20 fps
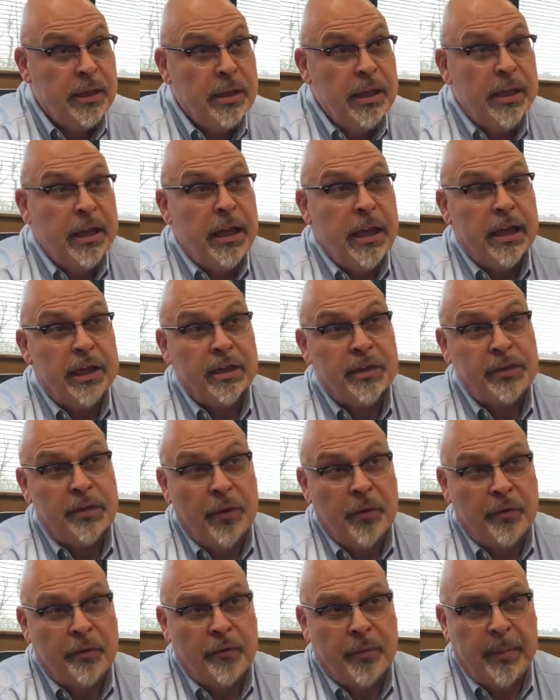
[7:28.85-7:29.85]
And
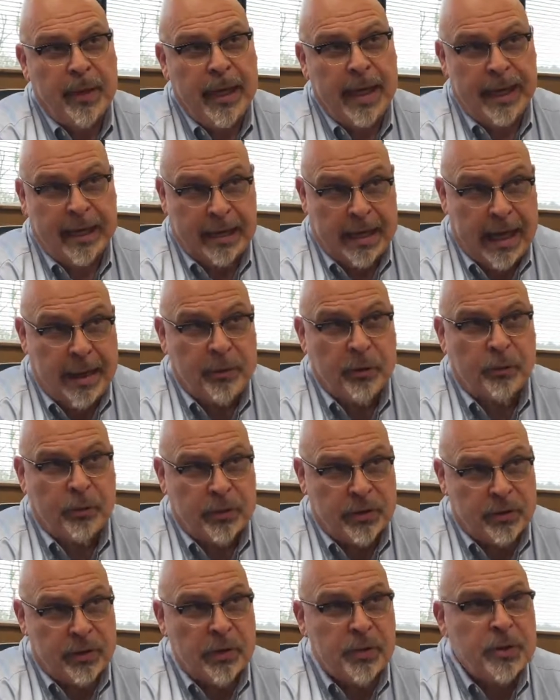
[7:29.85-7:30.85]
so from an economic
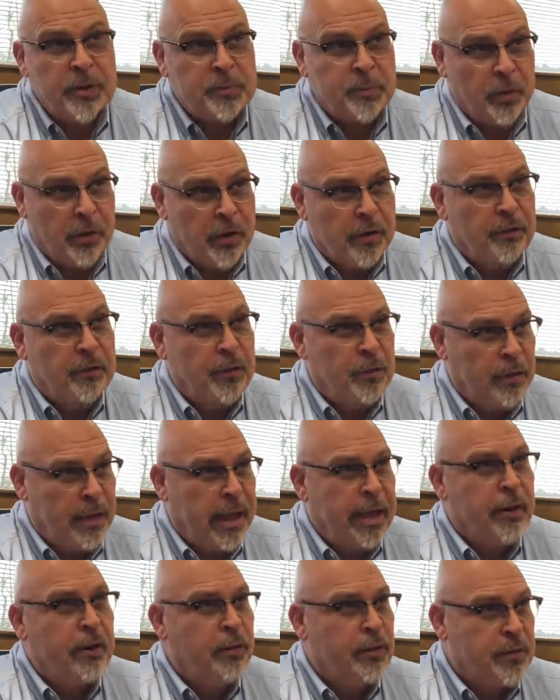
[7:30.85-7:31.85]
returns point of view,
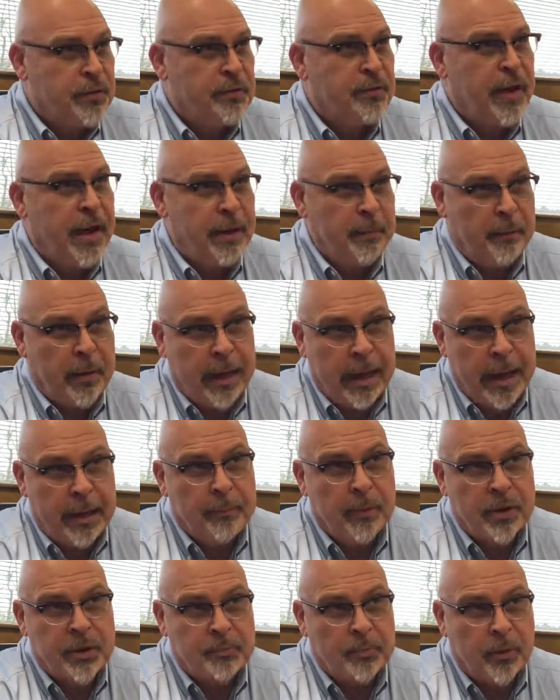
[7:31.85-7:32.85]
landowners find pine
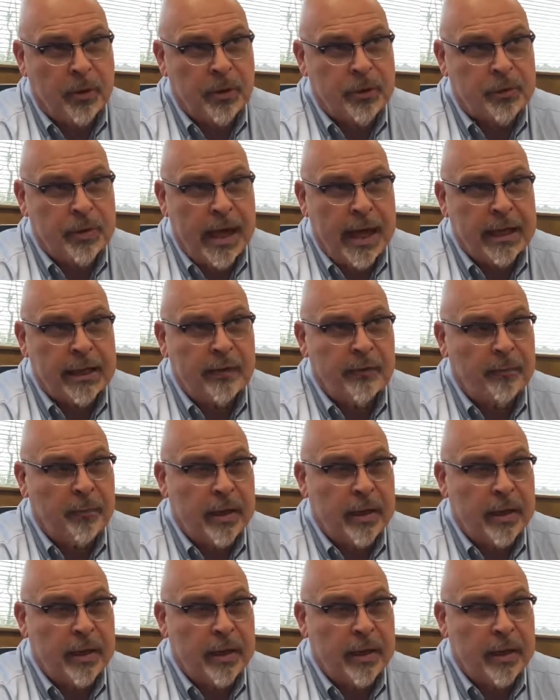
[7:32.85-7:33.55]
much more attractive.